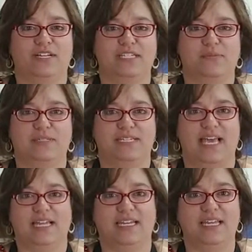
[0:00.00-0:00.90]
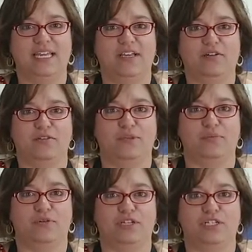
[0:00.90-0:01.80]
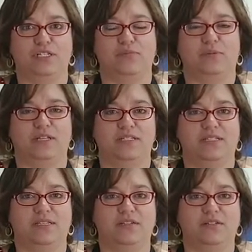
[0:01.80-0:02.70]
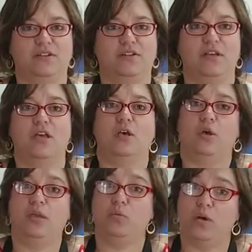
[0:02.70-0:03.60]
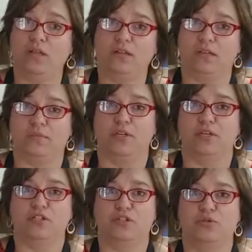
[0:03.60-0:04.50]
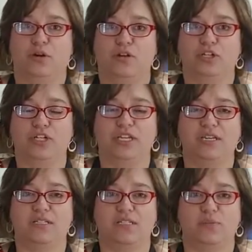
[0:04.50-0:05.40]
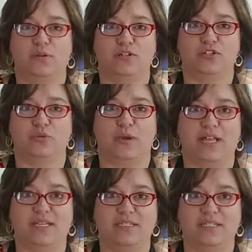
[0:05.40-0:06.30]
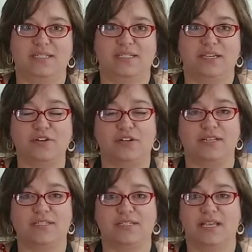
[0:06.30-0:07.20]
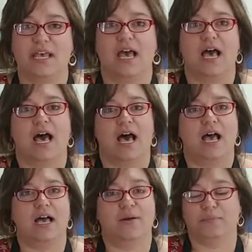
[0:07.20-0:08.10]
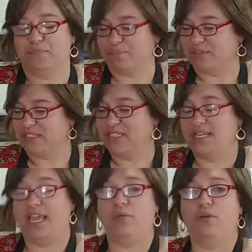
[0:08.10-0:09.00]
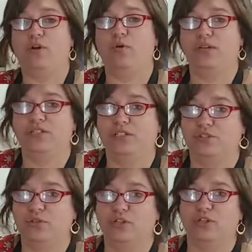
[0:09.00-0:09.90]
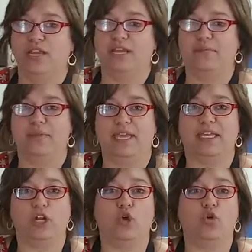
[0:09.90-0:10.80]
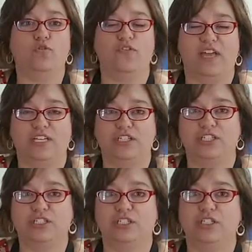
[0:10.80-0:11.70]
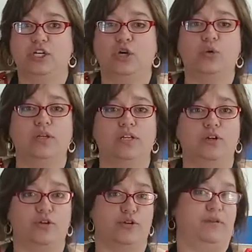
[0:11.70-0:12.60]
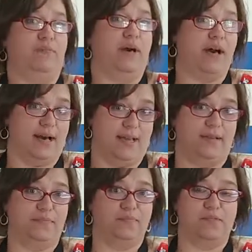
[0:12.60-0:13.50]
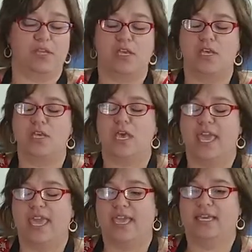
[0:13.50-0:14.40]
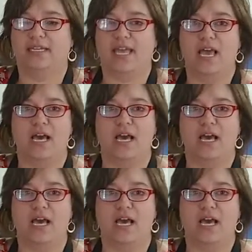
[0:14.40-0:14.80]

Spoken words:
hospitality here at the Precious Blood Center, and welcome to our Cooking and Spirituality series. Today we're going to learn how to make an old-fashioned coconut cream pie. And